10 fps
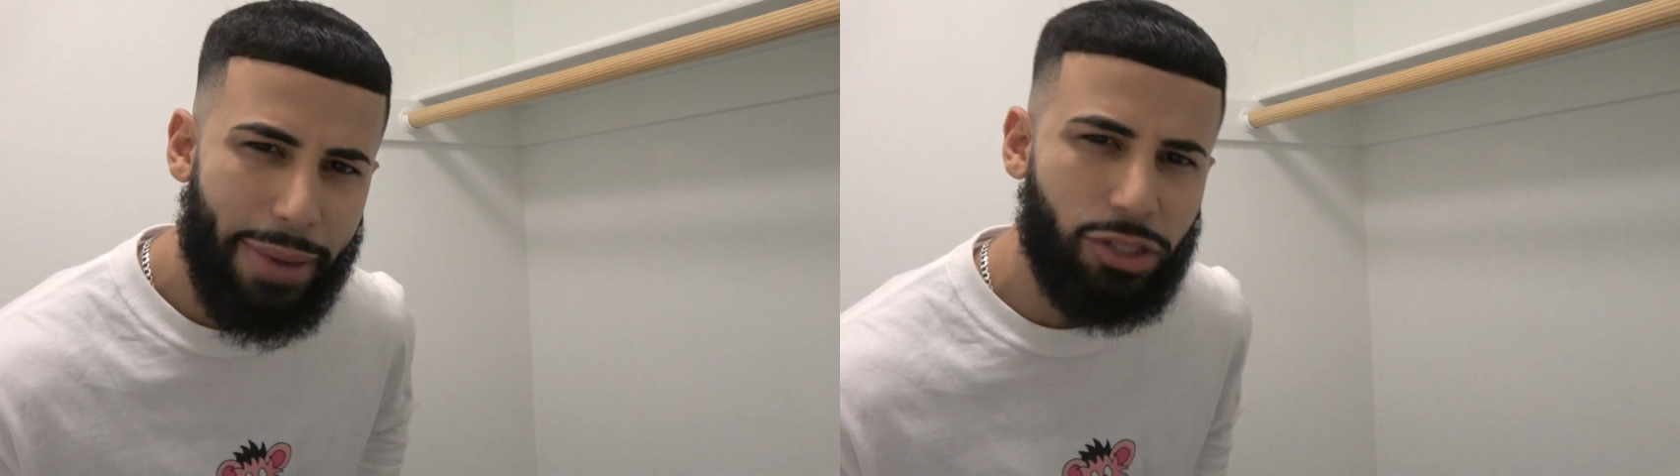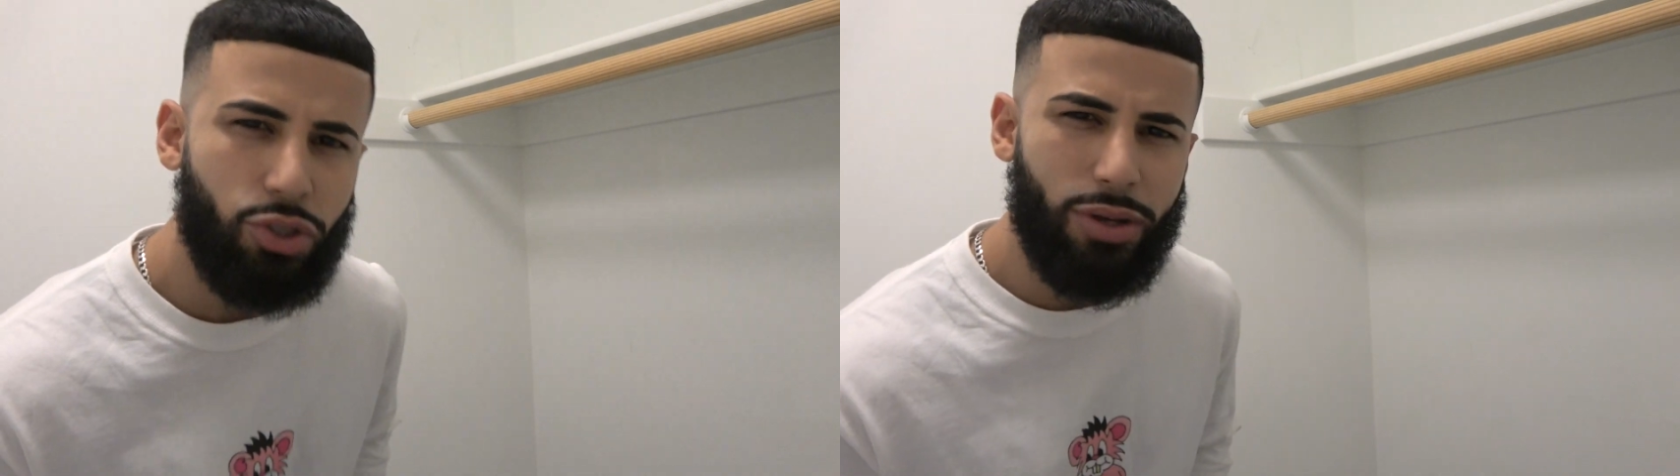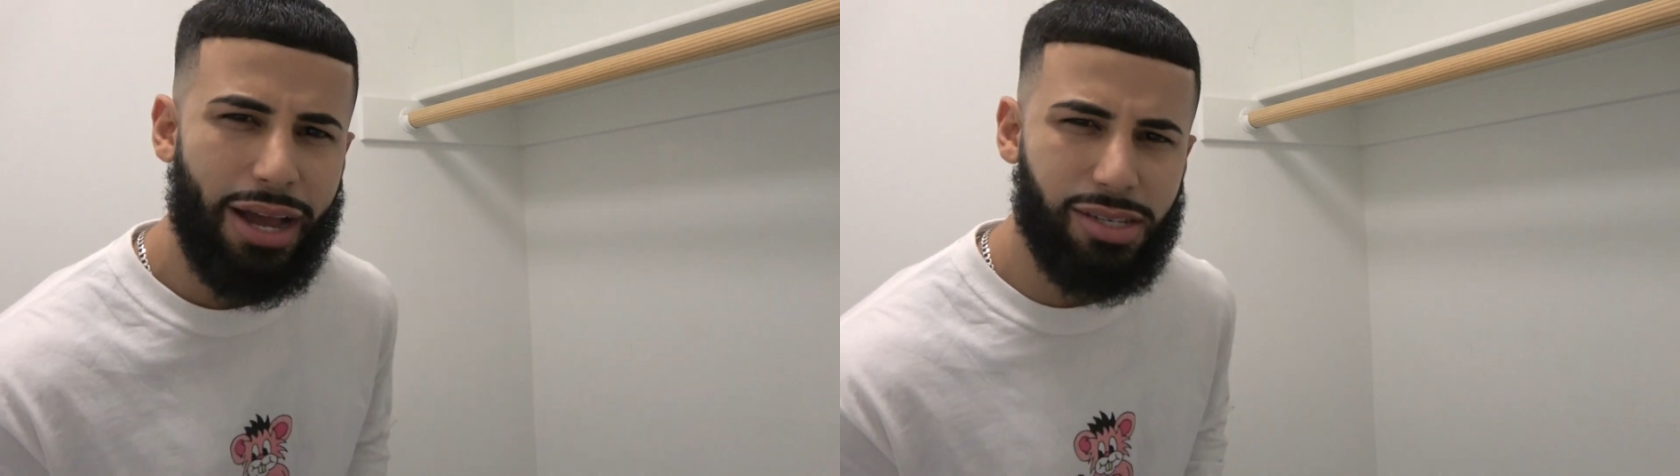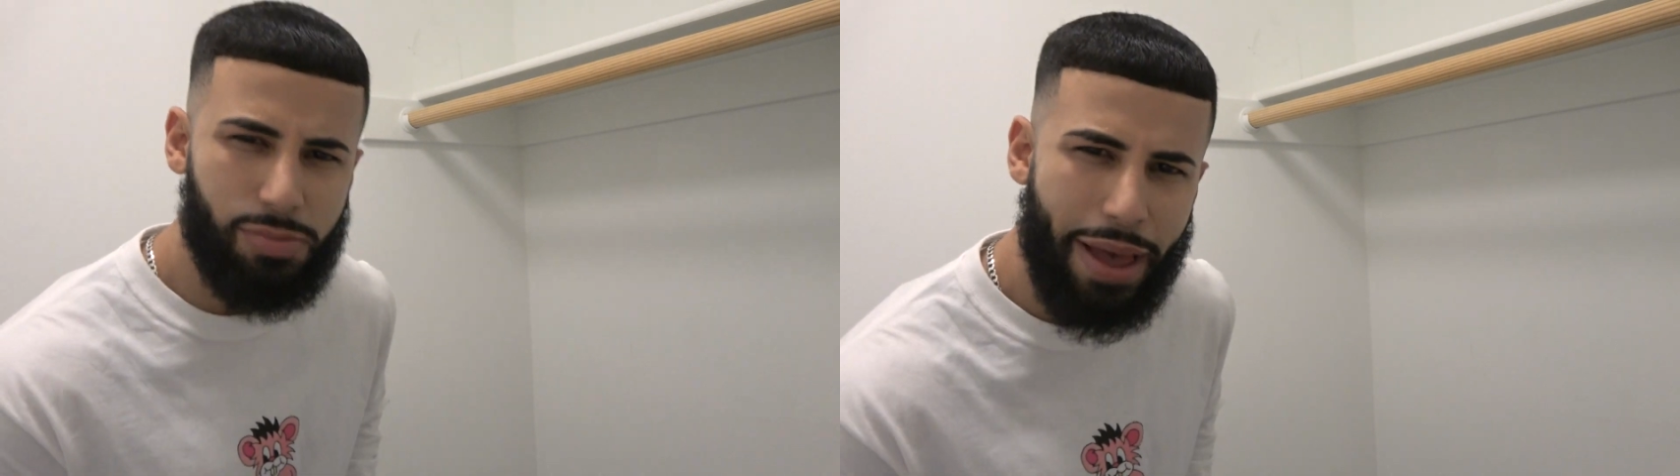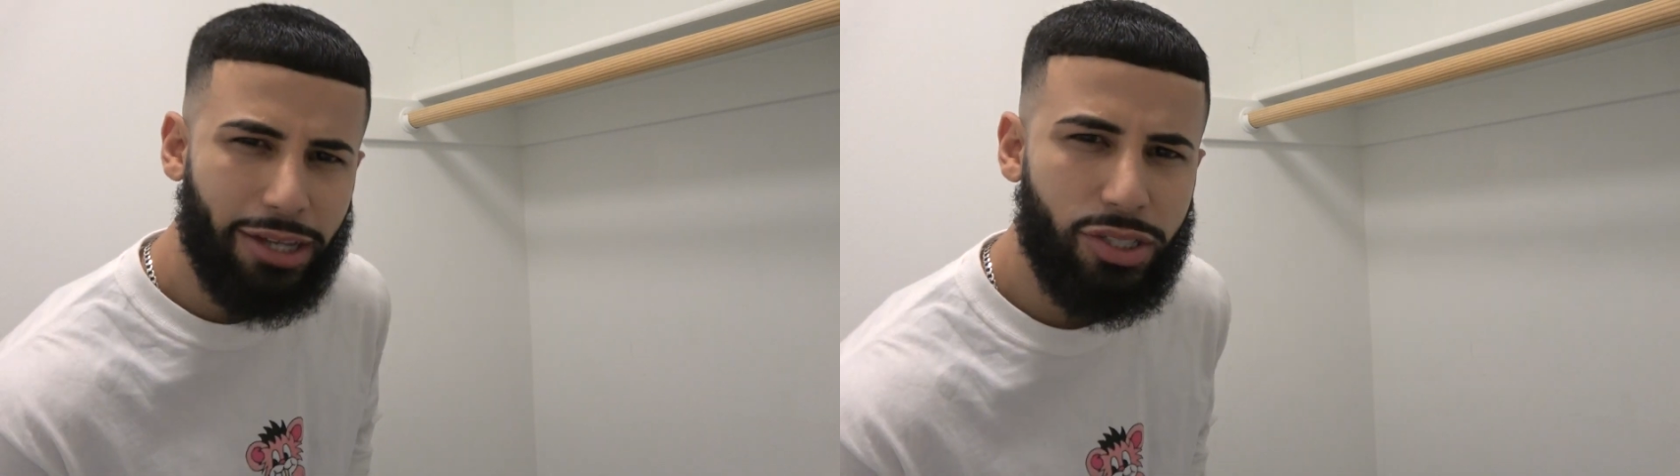make sure you guys
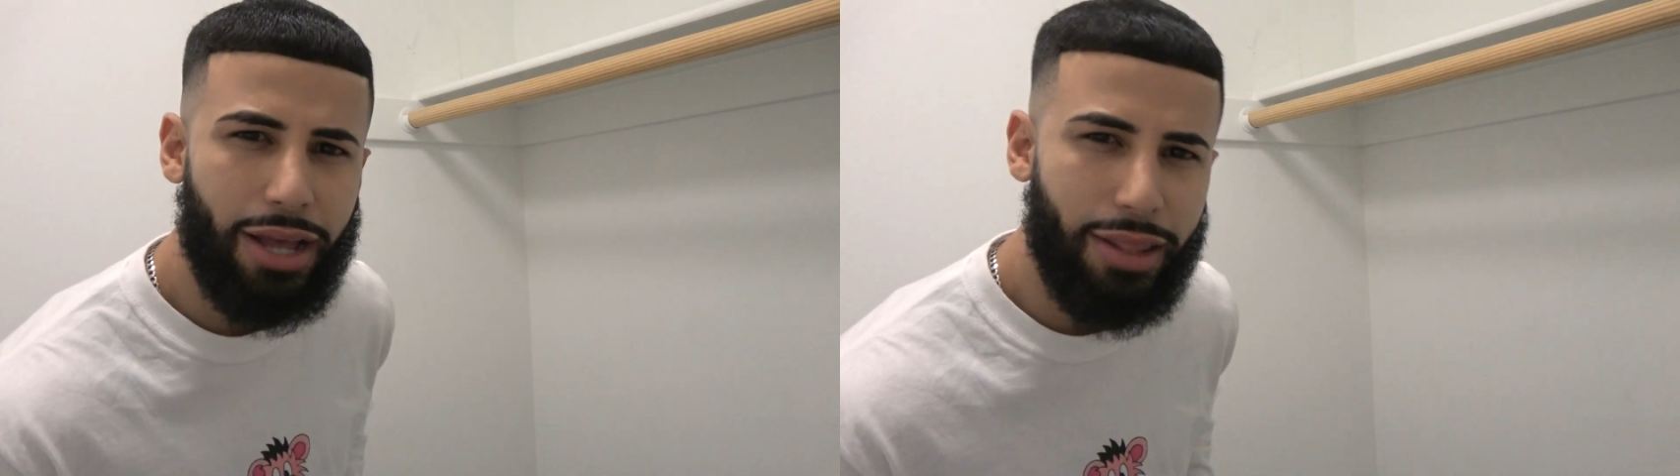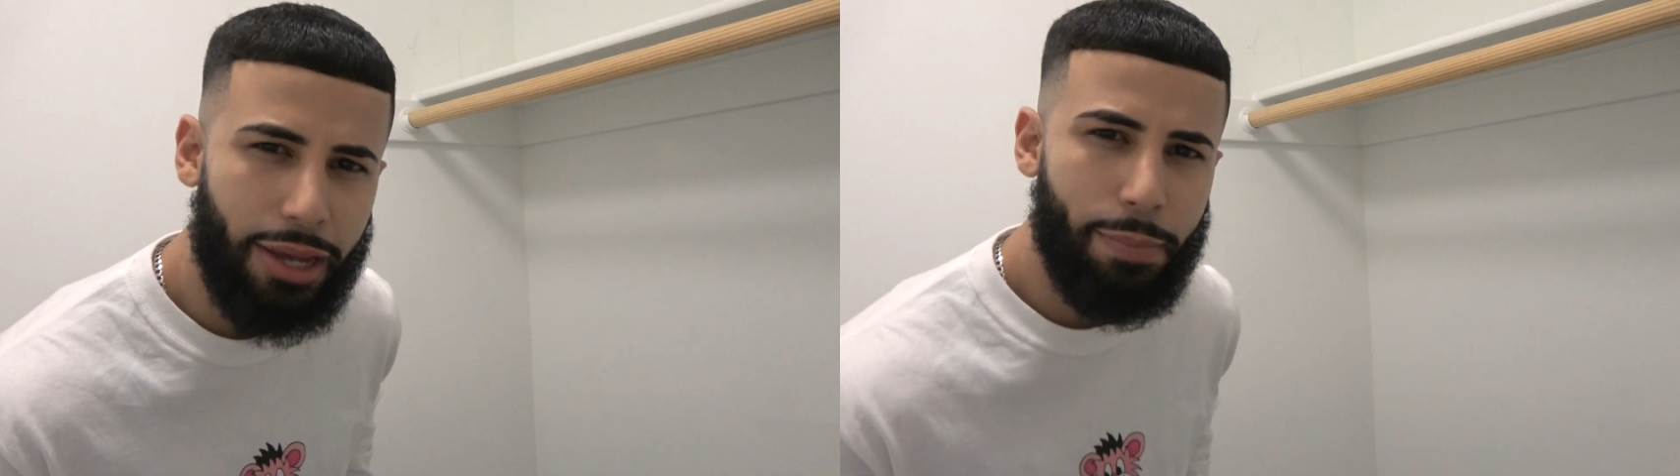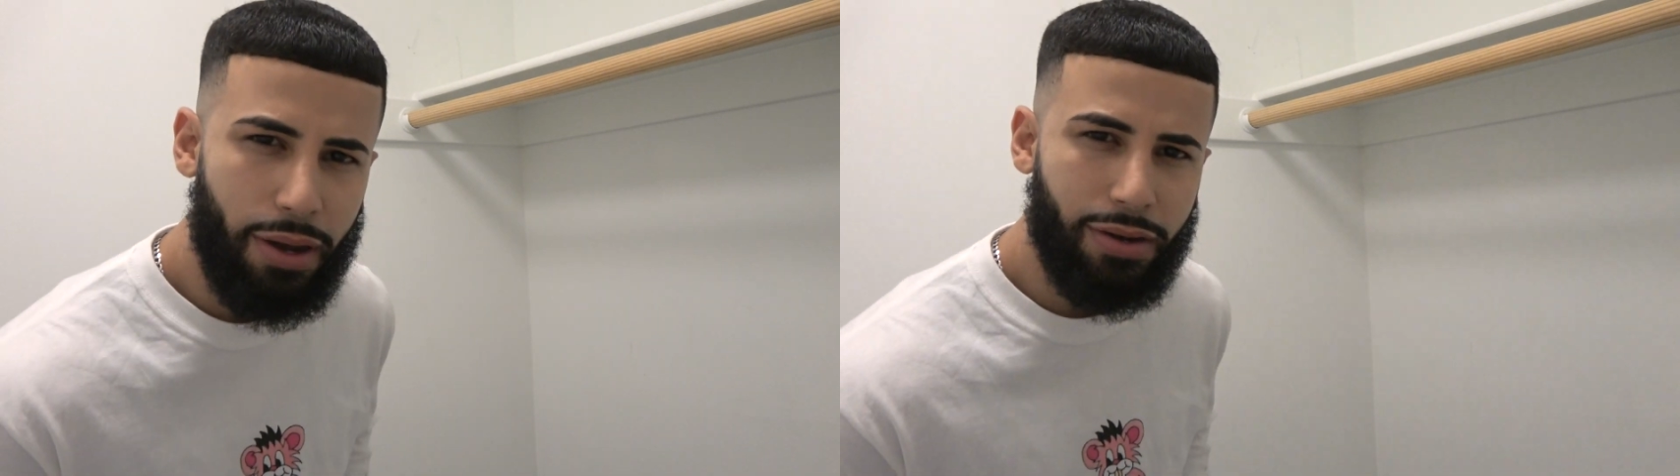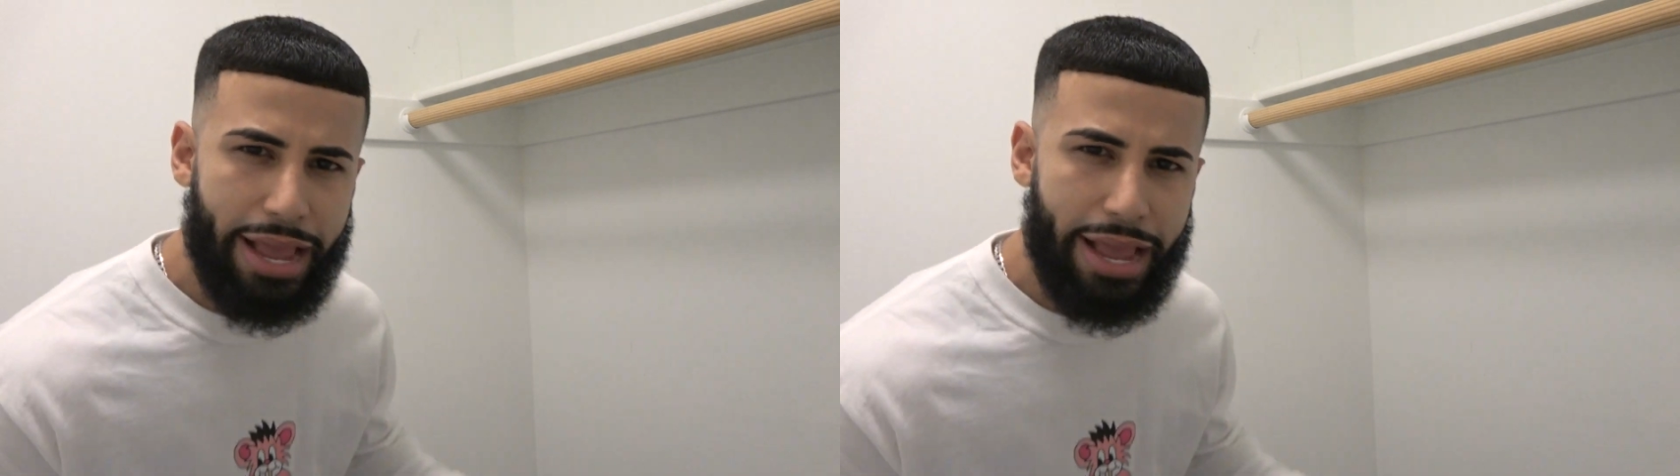smash that like button,